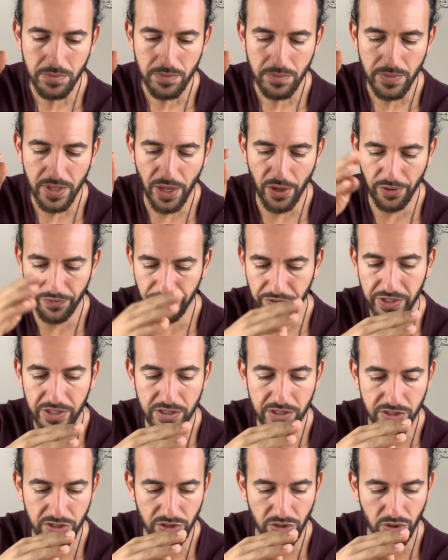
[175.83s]
I feel
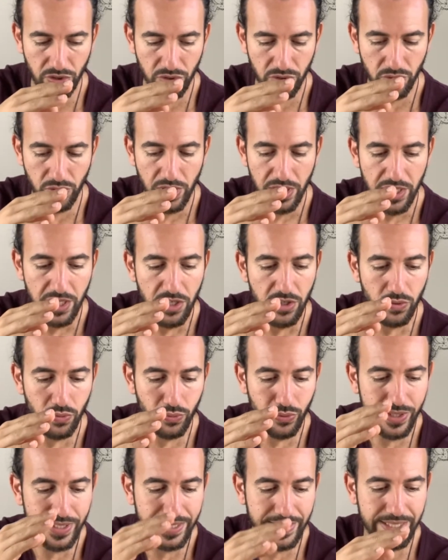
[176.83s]
as though
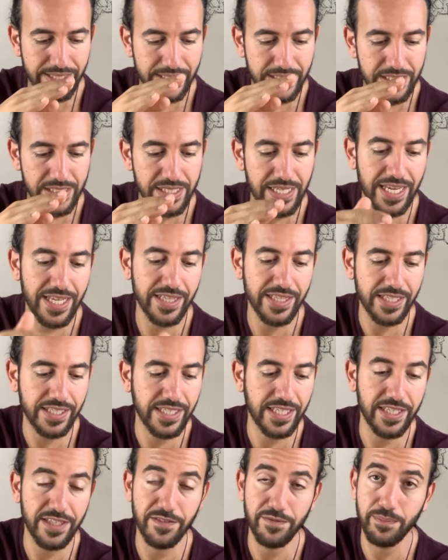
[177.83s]
with this and the
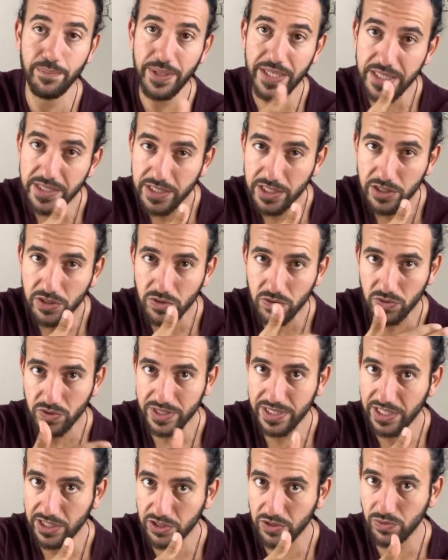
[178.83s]
King of Pentacles
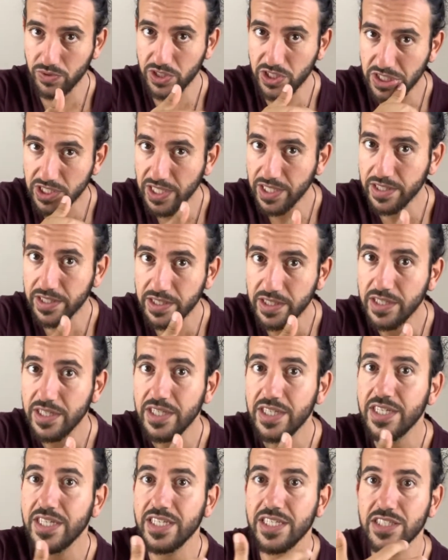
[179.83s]
next to each other,
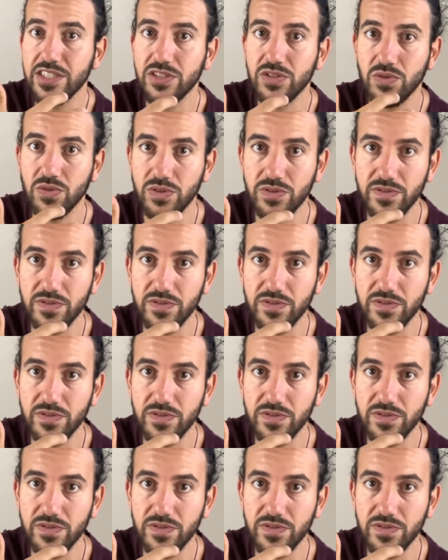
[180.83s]
it sort of